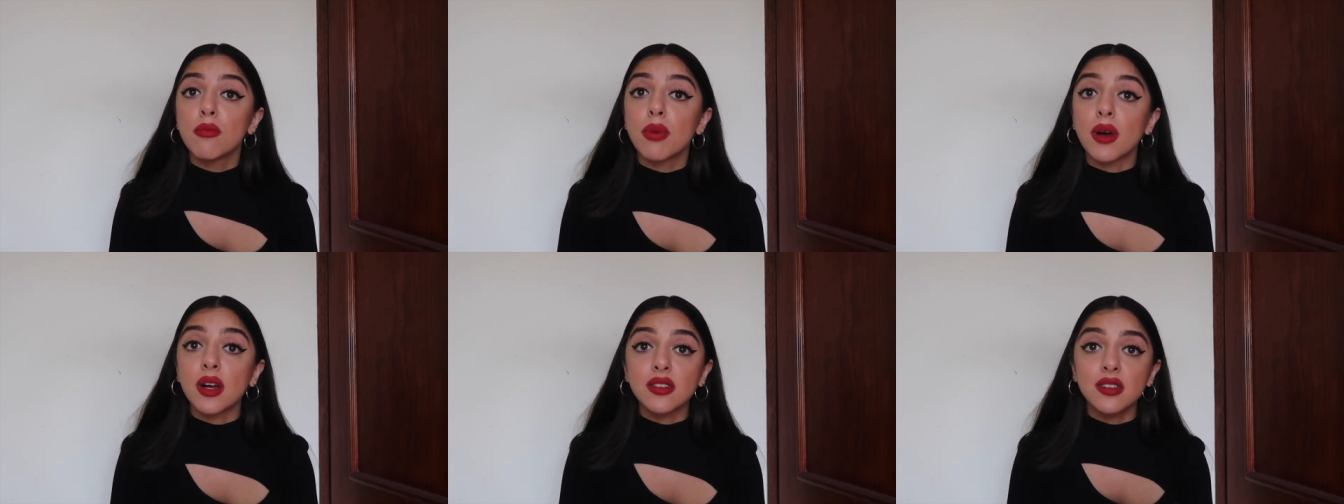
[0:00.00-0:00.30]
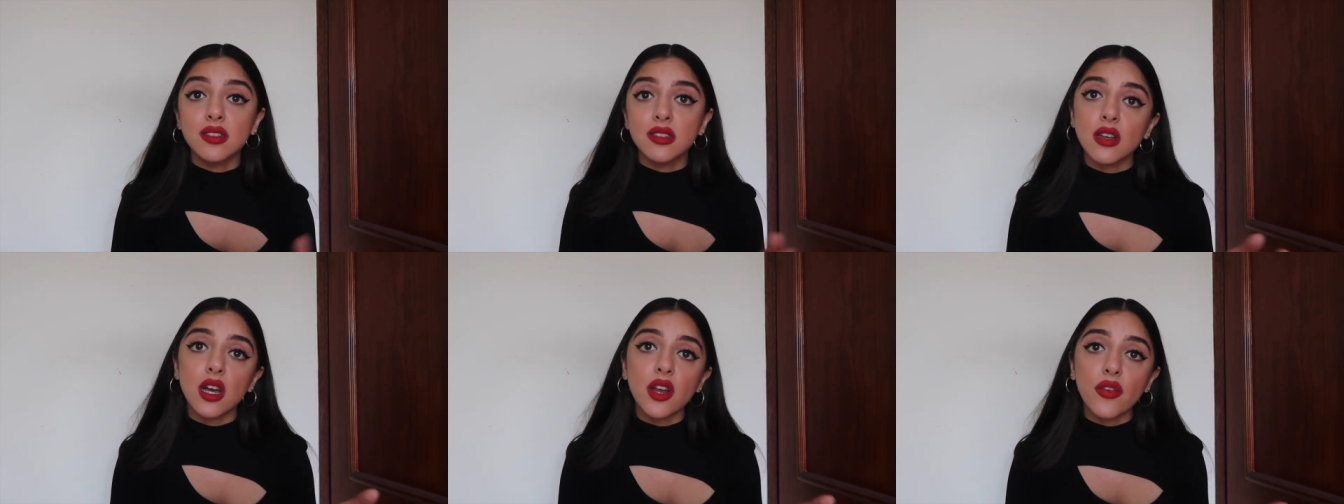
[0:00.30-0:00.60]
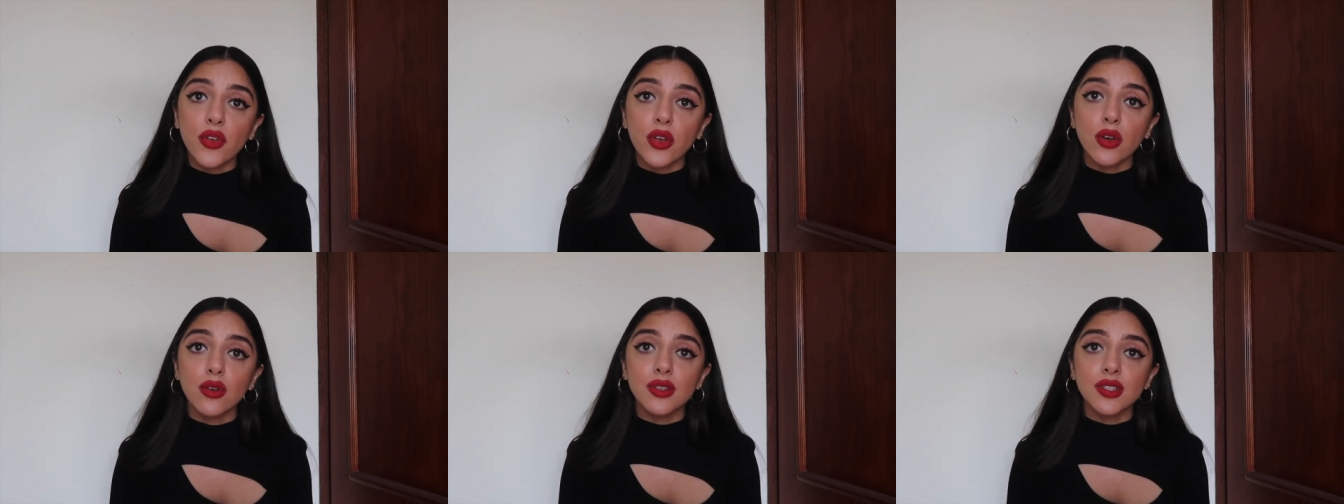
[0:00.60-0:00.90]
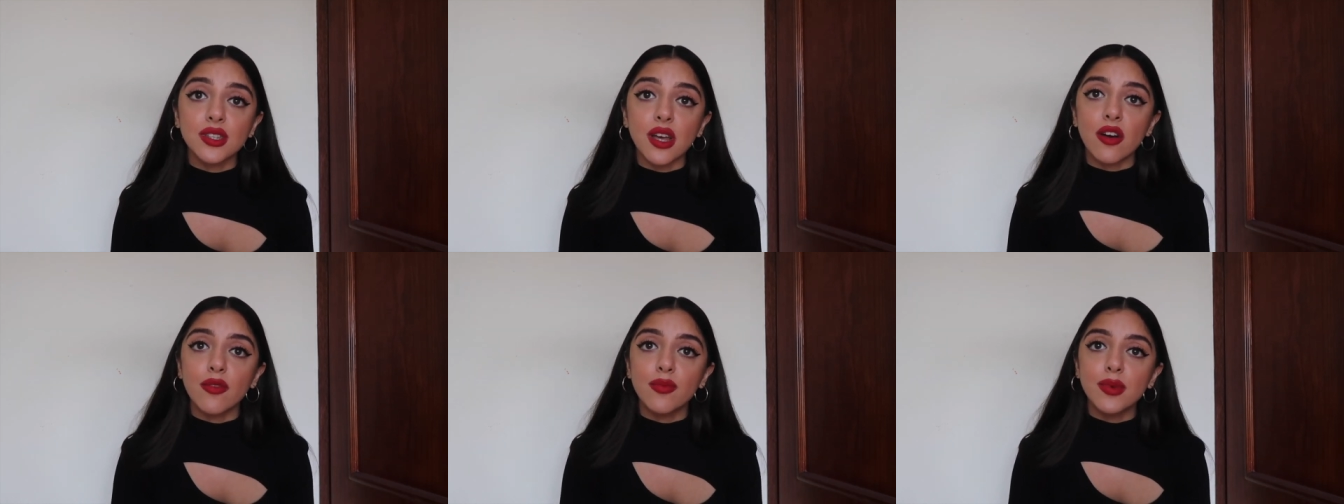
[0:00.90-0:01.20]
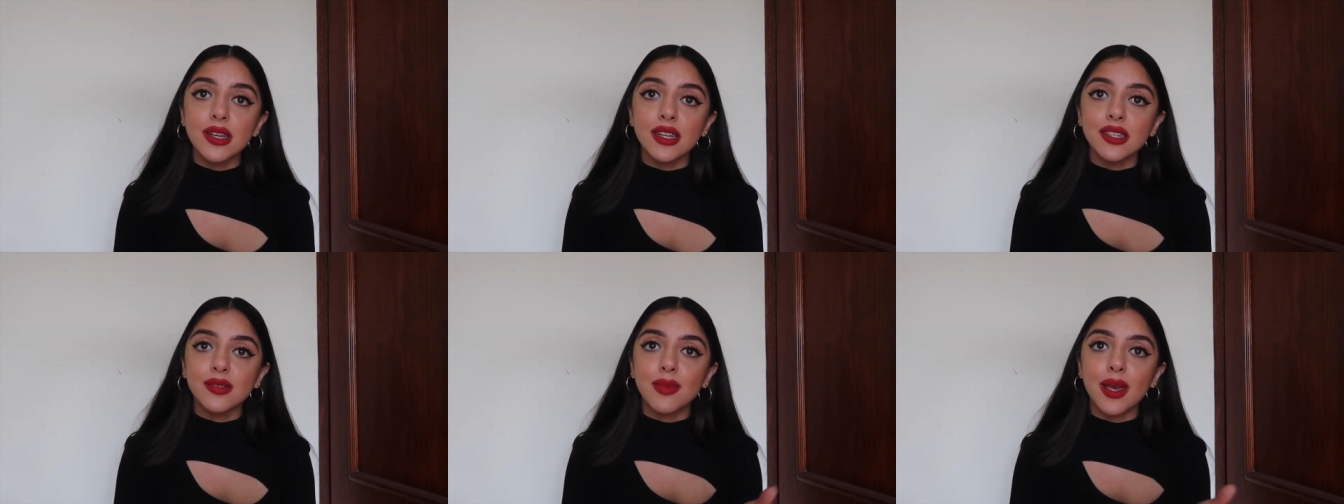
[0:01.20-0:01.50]
But decide for
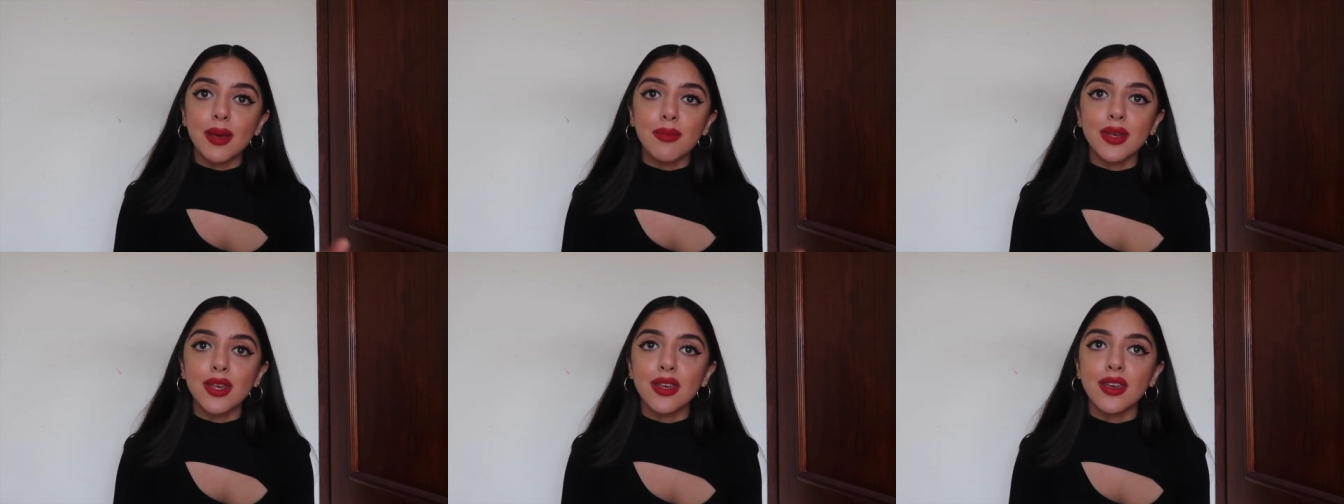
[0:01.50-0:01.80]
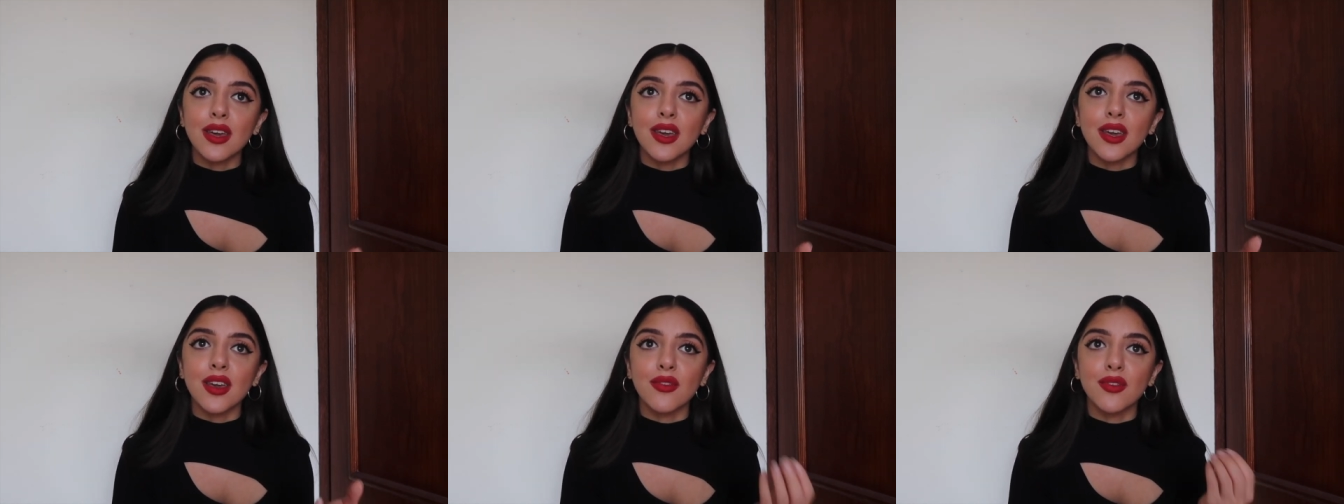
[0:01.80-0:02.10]
yourself because maybe